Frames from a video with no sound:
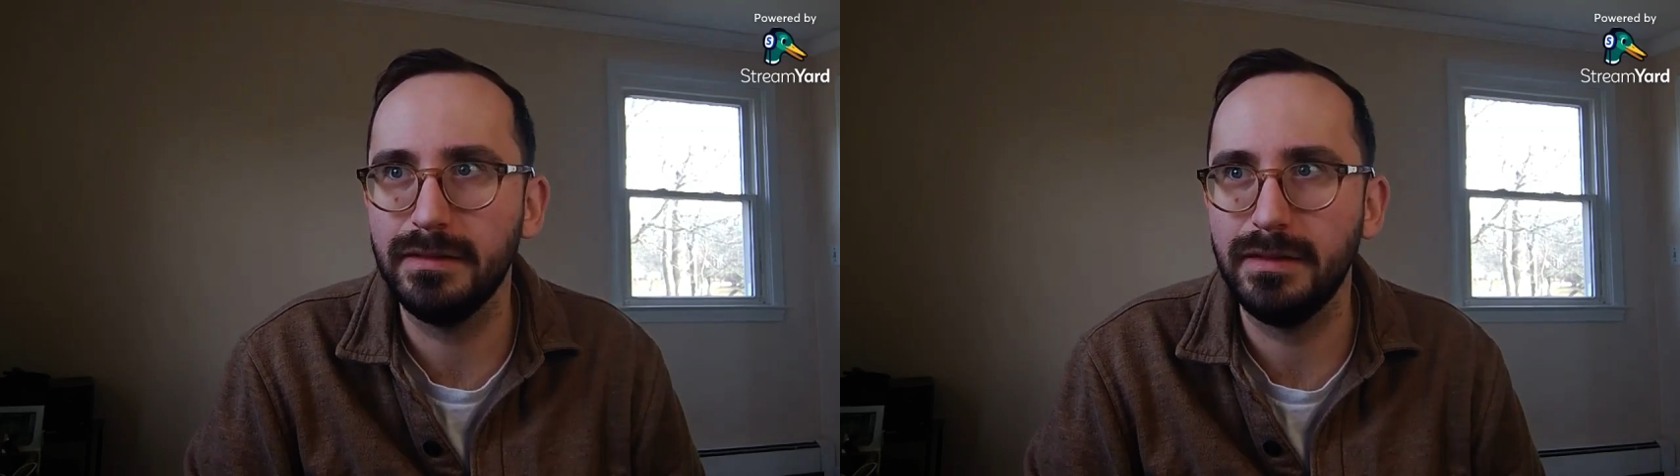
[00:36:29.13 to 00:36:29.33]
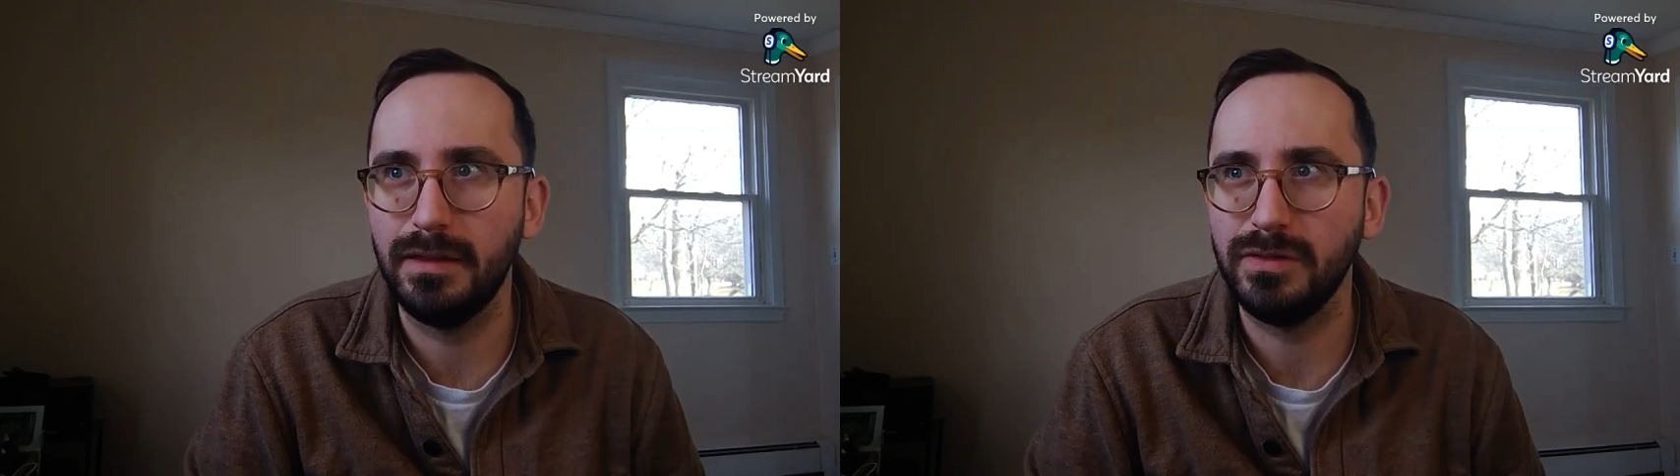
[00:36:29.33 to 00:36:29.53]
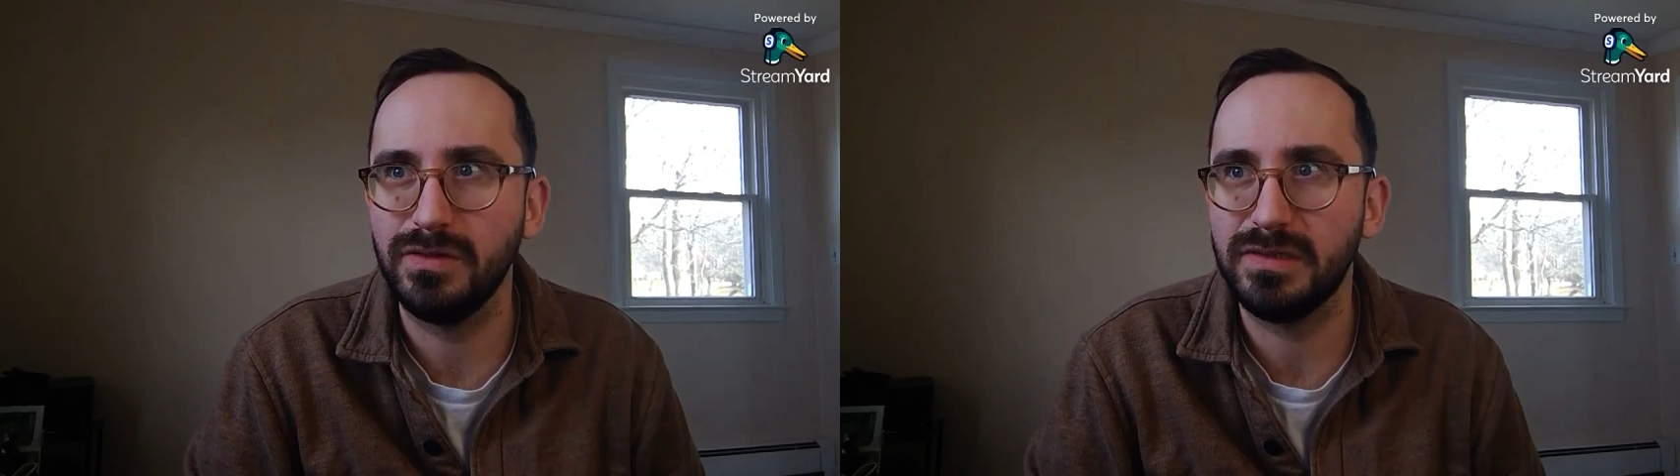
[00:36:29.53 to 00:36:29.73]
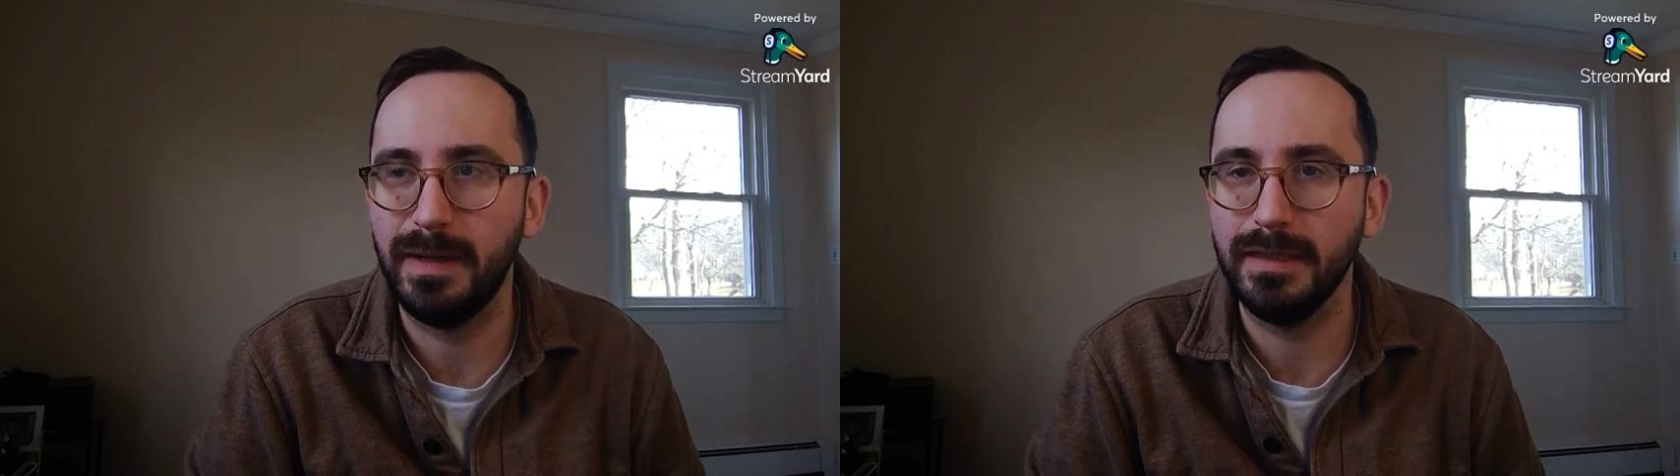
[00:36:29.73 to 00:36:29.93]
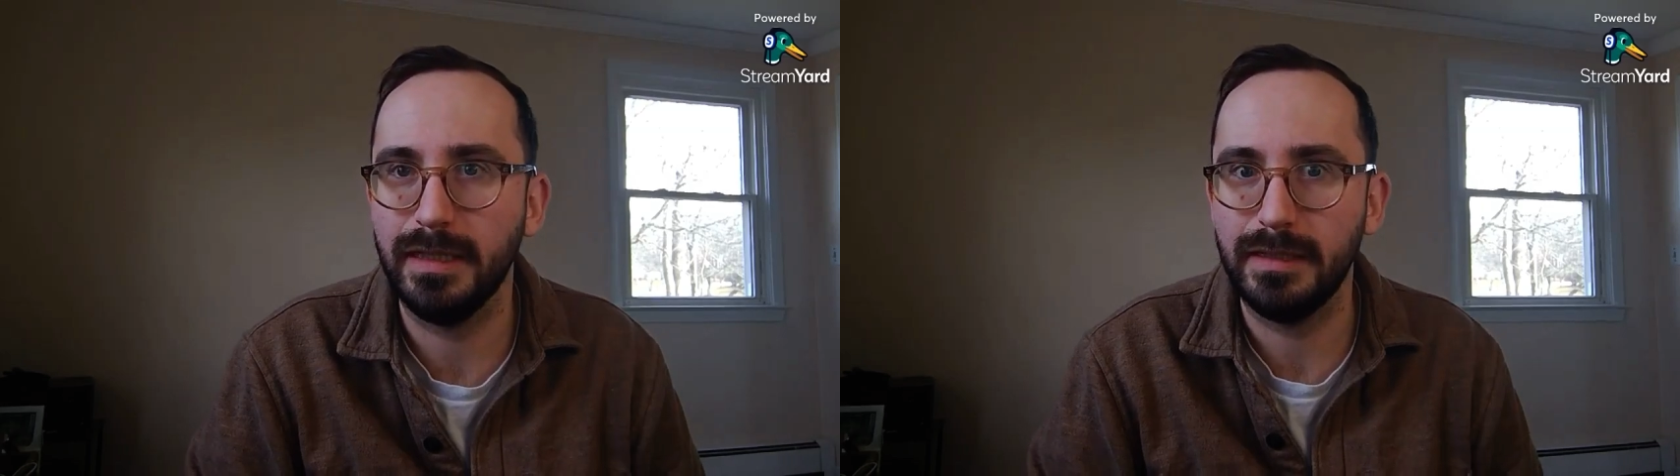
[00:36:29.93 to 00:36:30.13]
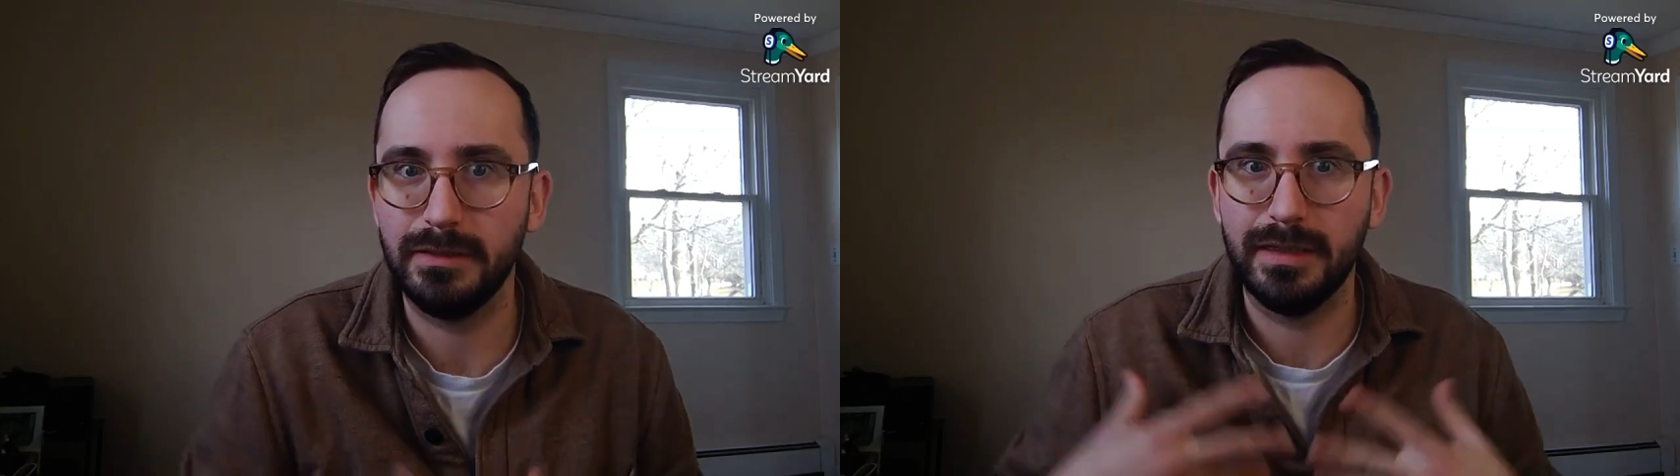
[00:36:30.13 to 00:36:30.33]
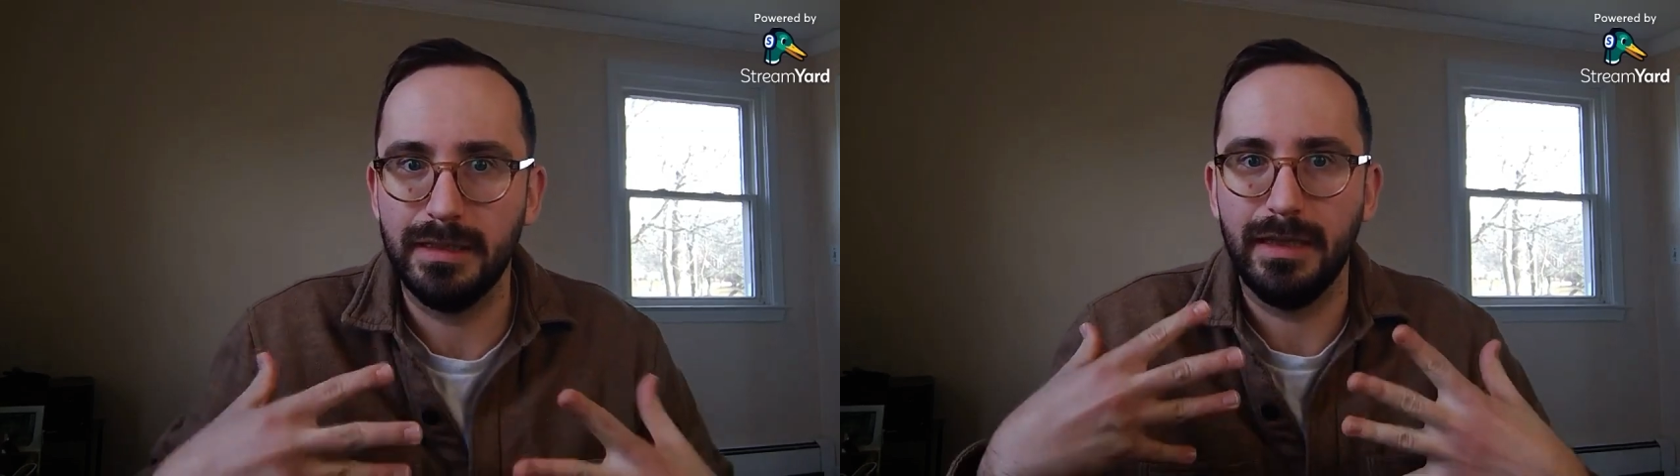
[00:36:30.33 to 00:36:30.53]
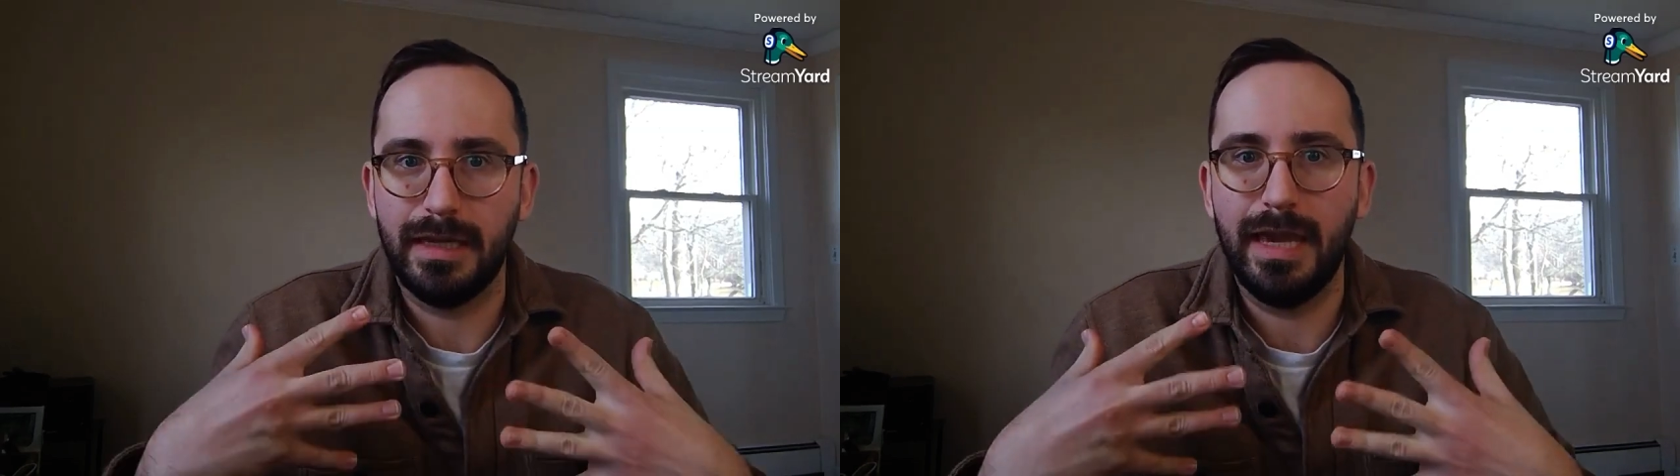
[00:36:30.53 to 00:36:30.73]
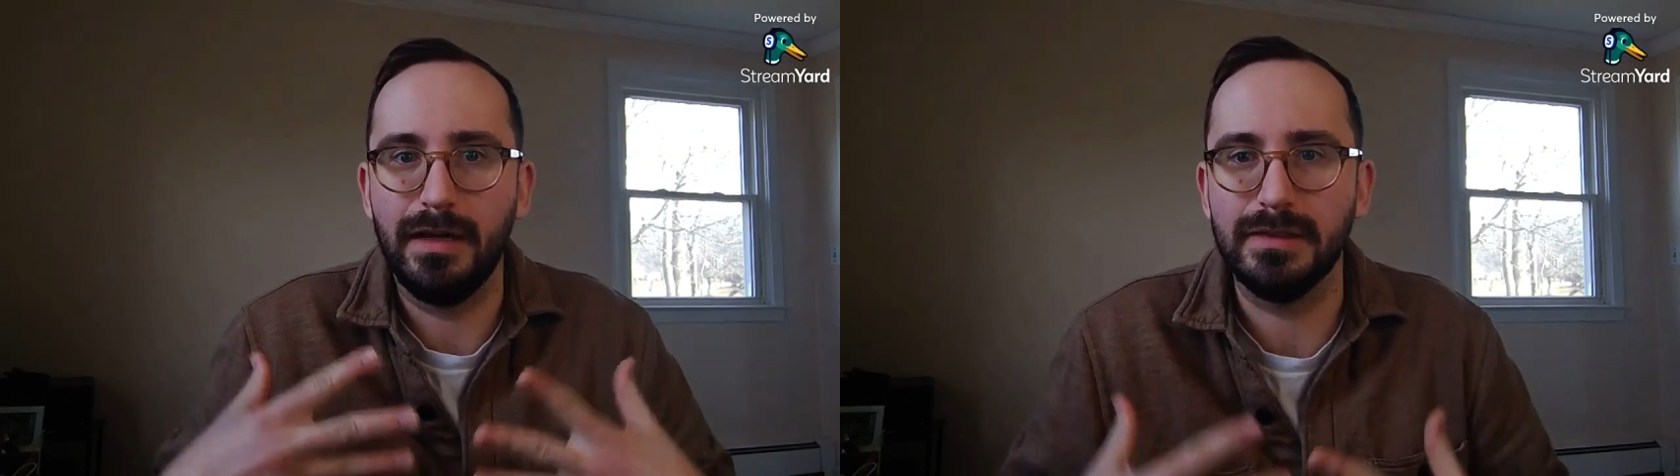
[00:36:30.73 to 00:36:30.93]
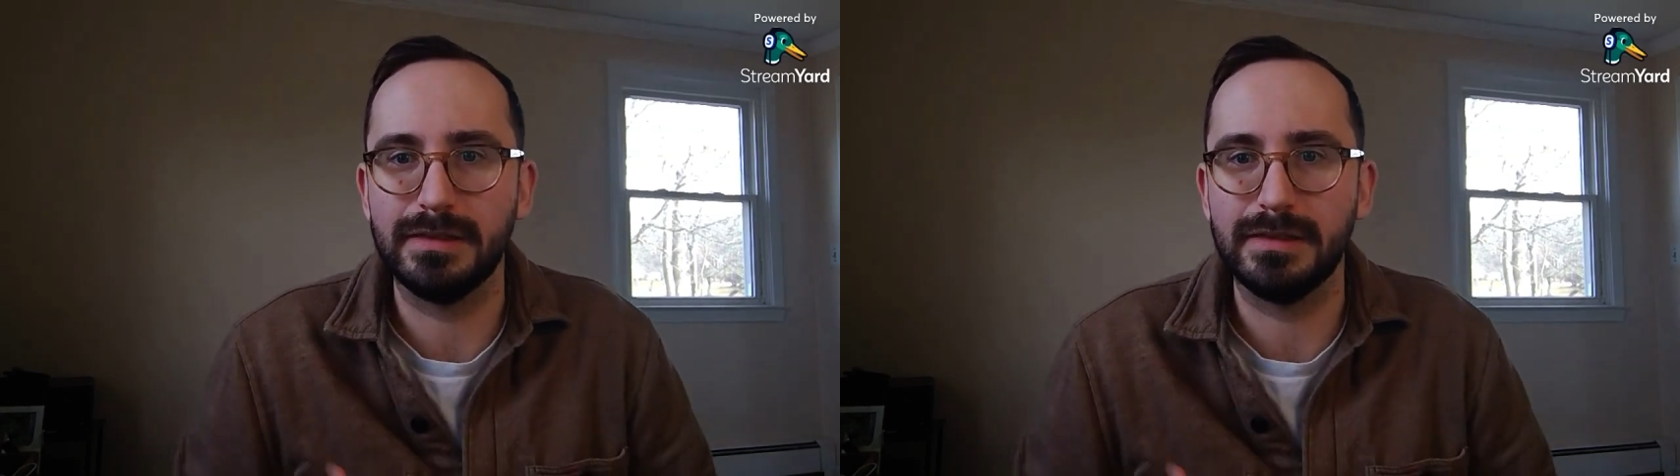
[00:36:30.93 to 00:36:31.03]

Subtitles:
you smell it and you get like hairs